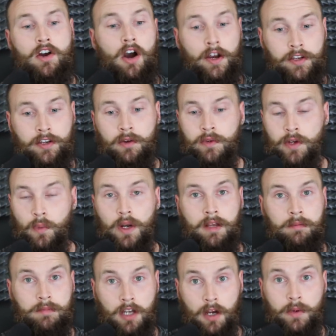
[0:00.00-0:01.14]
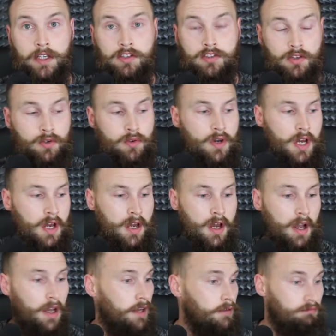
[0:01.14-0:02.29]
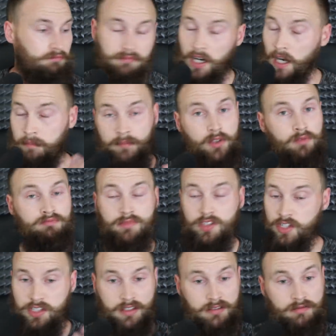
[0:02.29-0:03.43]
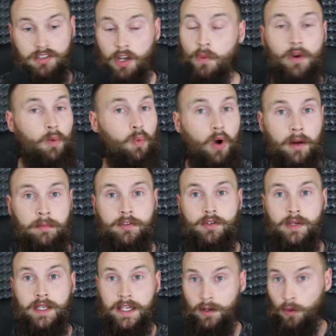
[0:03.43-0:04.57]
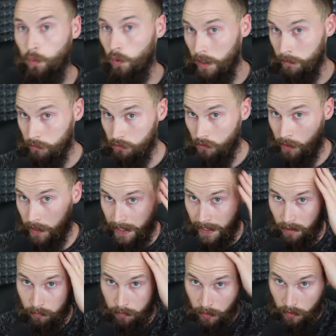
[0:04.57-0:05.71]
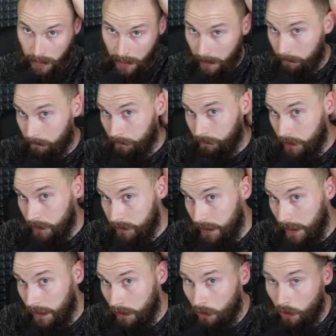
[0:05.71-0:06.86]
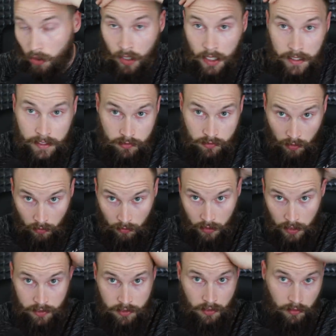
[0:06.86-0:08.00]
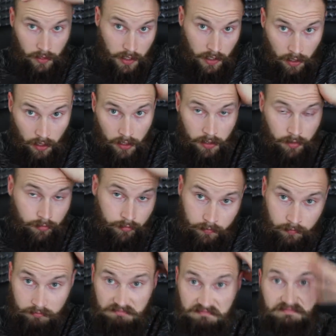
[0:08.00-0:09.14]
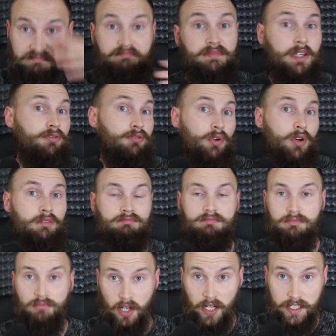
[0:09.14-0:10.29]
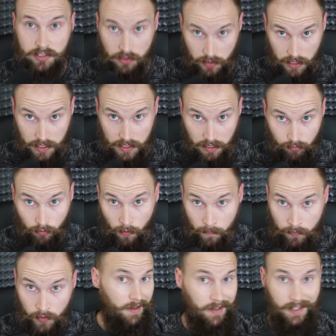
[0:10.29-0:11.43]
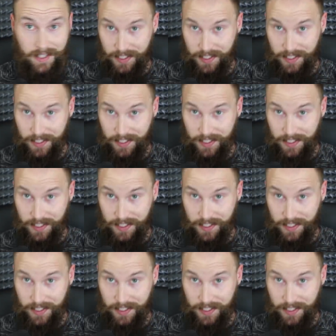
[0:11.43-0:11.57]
I don't know when I'm going to. I'm just don't know what I'm doing it or why I'm growing it out, but I am. It's getting long. It's looking kind of different, right? It's looking different.